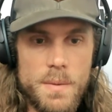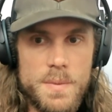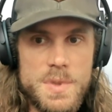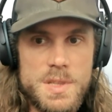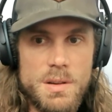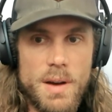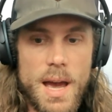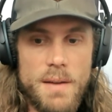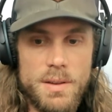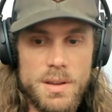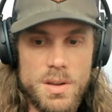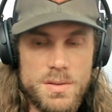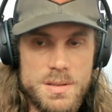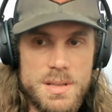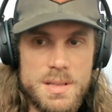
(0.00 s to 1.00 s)
So having
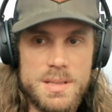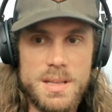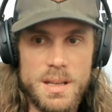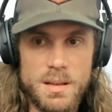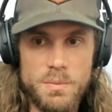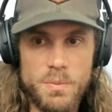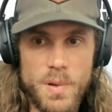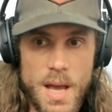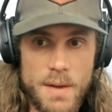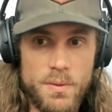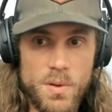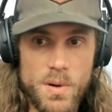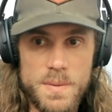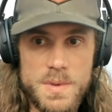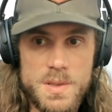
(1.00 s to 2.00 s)
those distinct
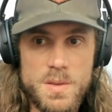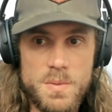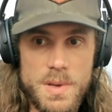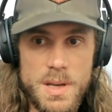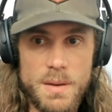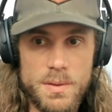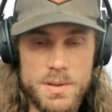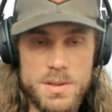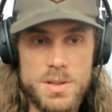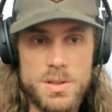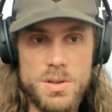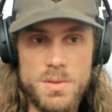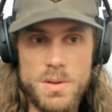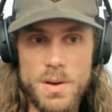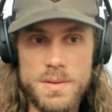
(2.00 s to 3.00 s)
platforms to be able to
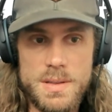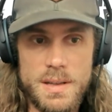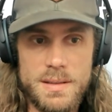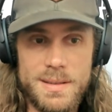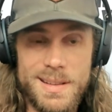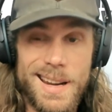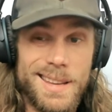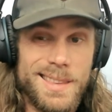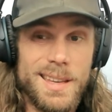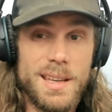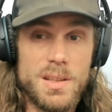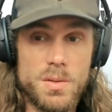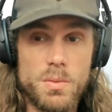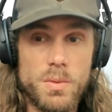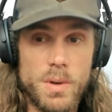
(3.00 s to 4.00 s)
do those things, and I think
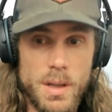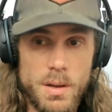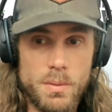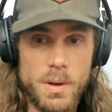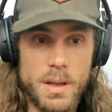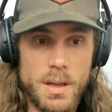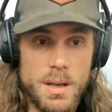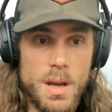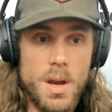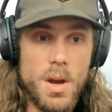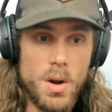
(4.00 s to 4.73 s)
is really, really,